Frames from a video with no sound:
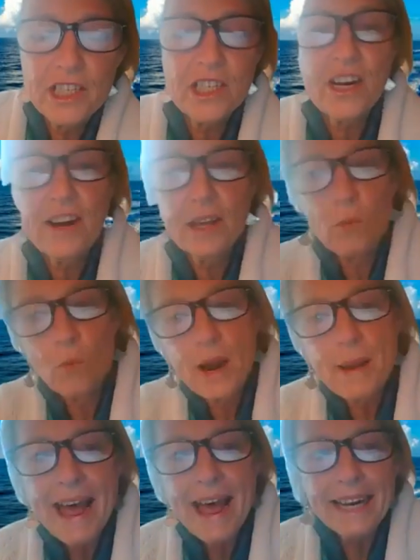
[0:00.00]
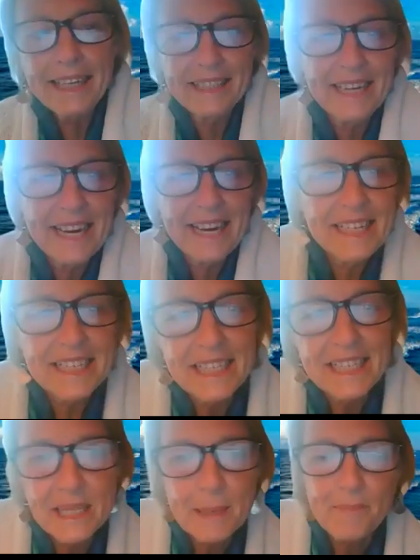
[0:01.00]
starting way back in the 90s.